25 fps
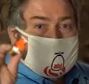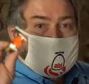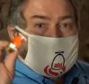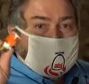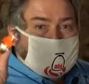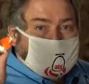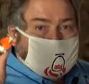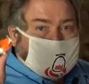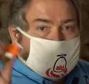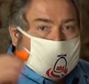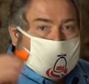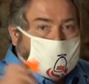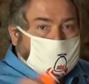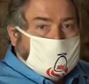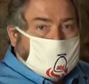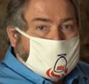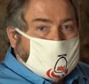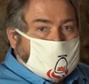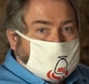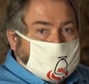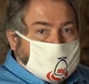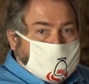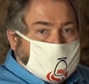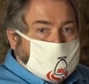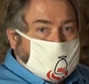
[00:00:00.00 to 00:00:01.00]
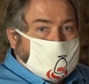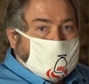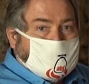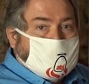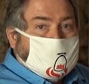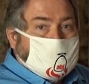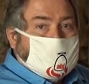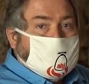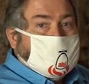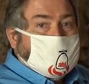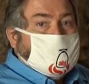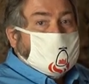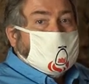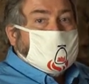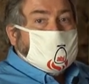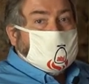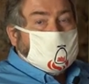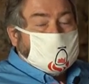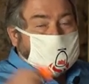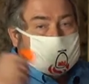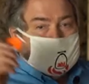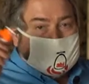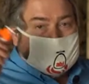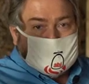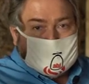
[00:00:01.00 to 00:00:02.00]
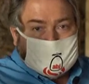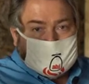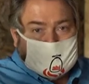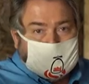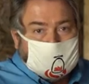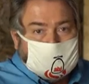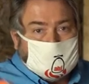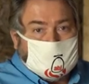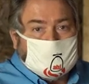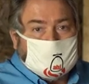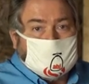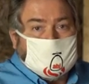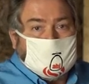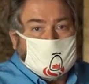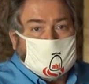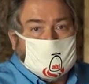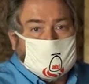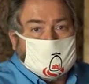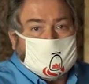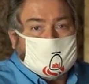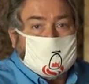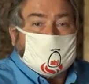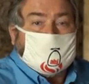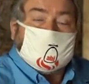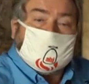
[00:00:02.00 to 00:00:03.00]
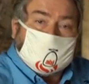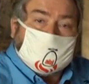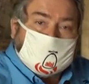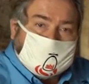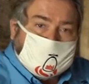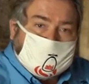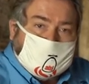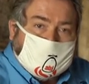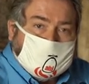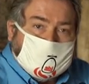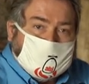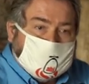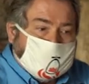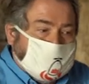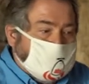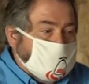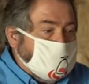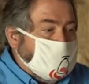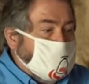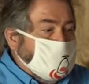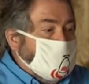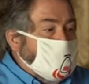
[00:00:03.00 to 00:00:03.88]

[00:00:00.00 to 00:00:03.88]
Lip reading: on the fire alarm panel. It'll send a signal to the central station.